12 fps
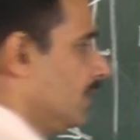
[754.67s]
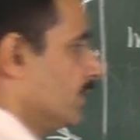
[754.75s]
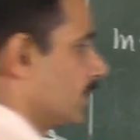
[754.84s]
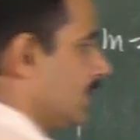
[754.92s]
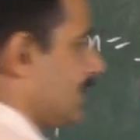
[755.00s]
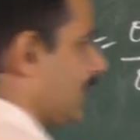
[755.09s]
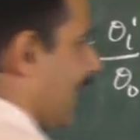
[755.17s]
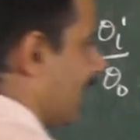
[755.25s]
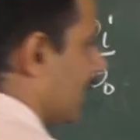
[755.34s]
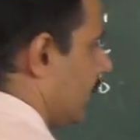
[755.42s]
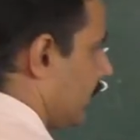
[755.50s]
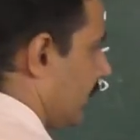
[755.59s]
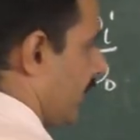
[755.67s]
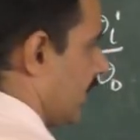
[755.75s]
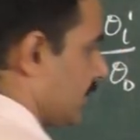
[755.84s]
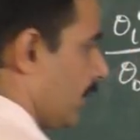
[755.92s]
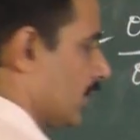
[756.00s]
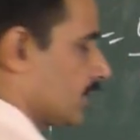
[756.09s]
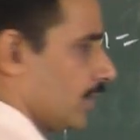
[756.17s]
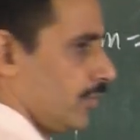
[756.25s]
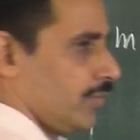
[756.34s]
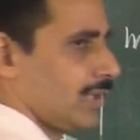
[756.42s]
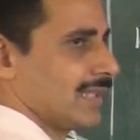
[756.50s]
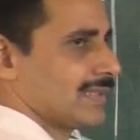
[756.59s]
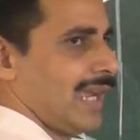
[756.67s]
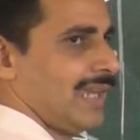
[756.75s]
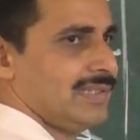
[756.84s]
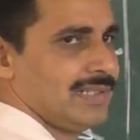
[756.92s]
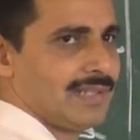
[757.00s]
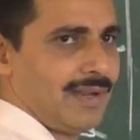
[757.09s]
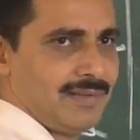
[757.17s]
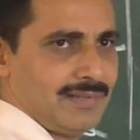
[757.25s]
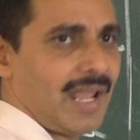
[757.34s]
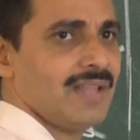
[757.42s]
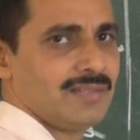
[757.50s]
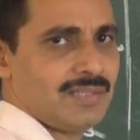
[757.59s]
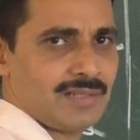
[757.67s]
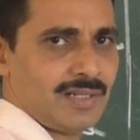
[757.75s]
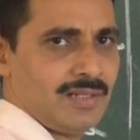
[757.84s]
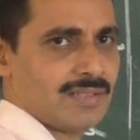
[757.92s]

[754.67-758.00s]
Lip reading: So this angle will be very small. So if you take sine theta and tan theta,